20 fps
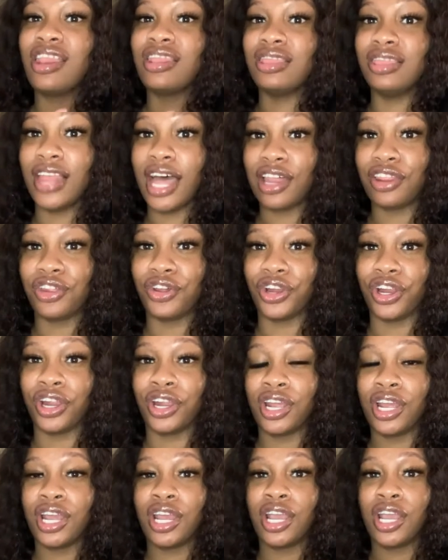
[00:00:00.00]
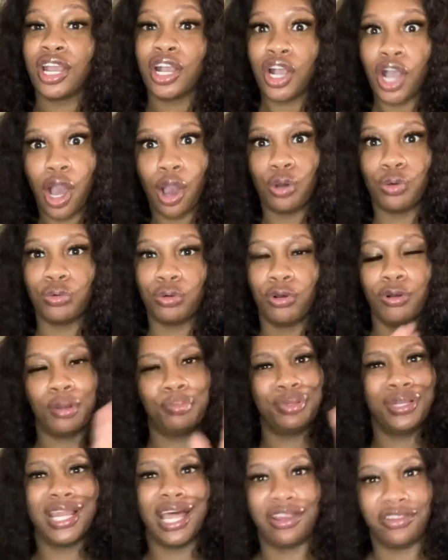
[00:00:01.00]
leather coat or
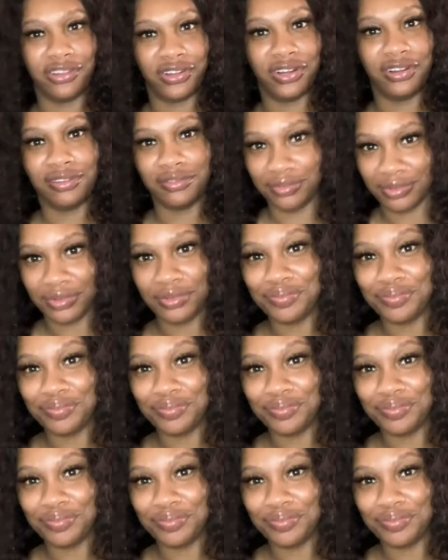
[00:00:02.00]
pleather.